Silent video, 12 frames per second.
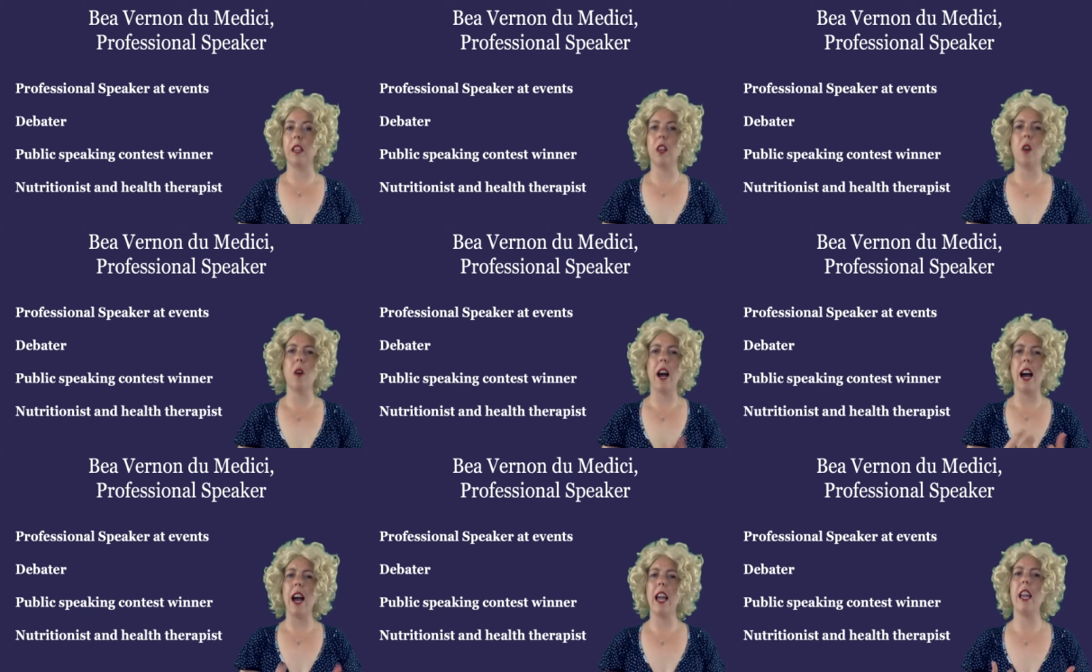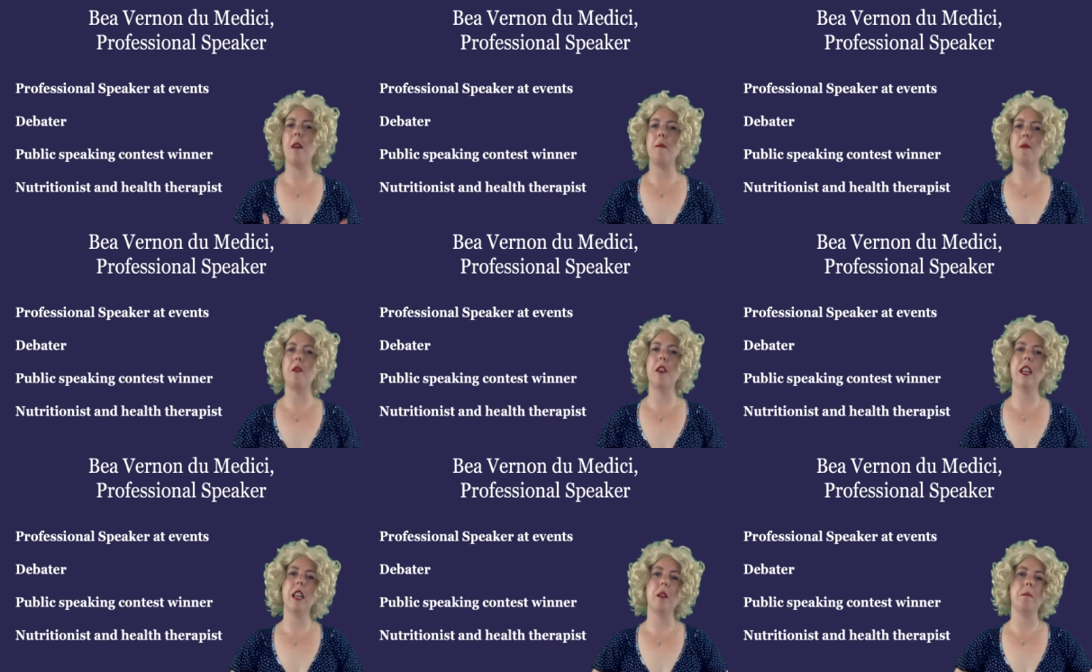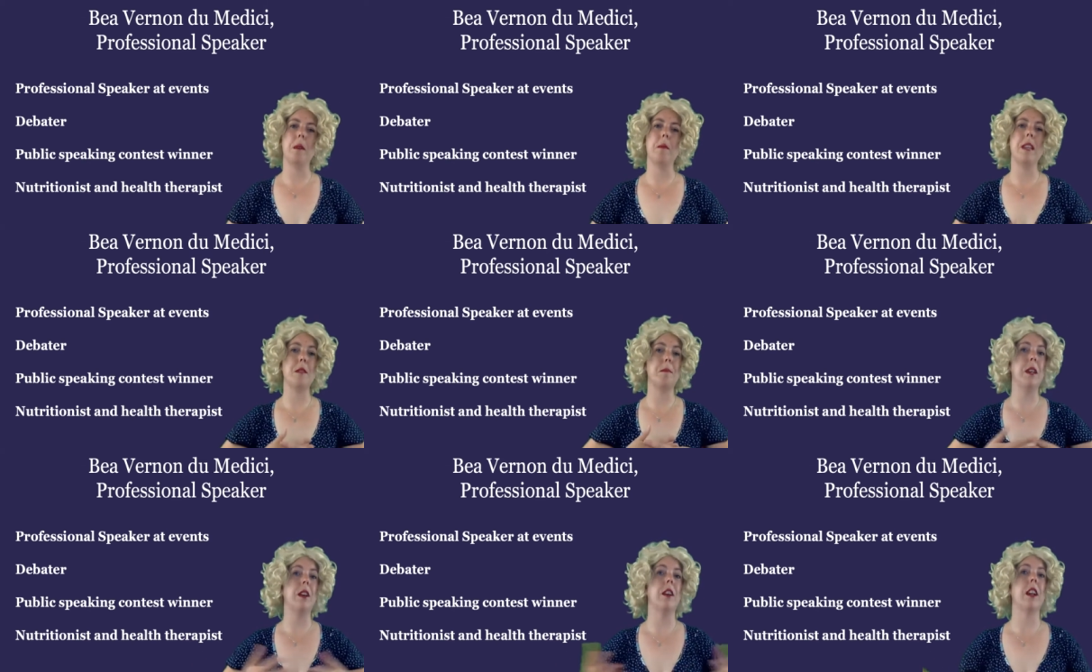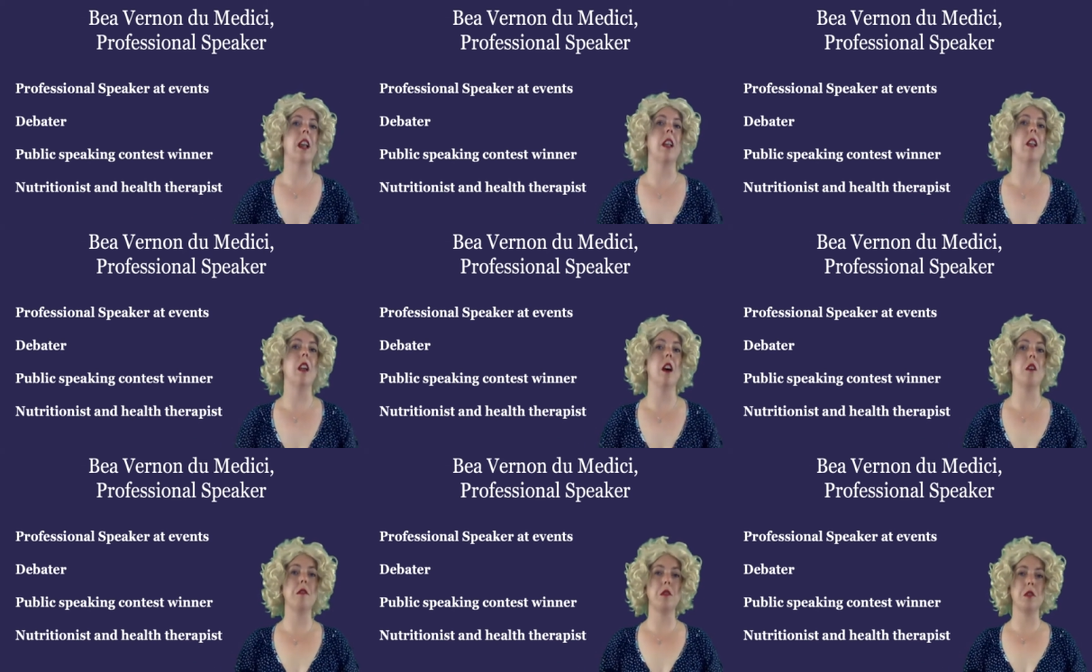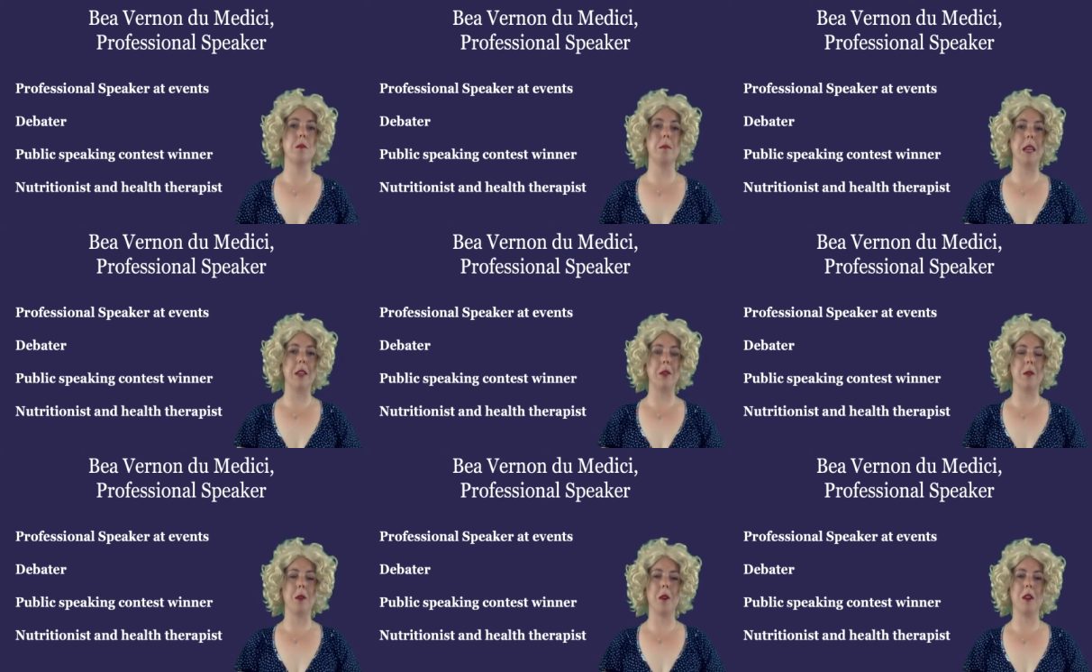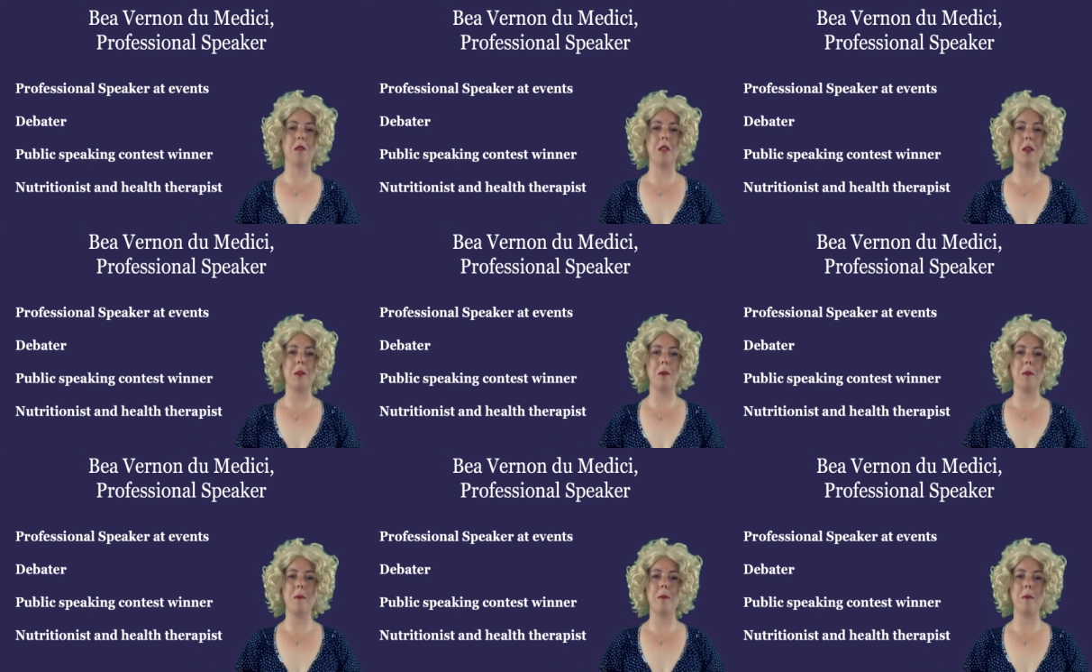Now I am really a public speaker and I love to speak to all of you.